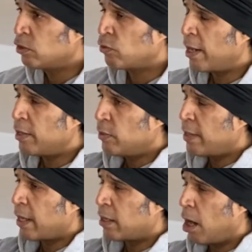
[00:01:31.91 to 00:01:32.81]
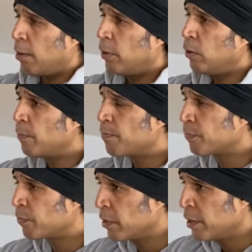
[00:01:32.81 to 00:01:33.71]
Try to do that
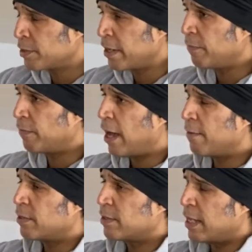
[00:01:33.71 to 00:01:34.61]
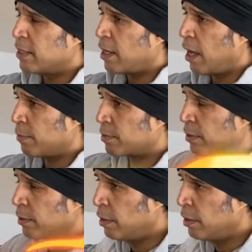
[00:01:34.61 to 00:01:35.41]
combo, say 5 to 10 times.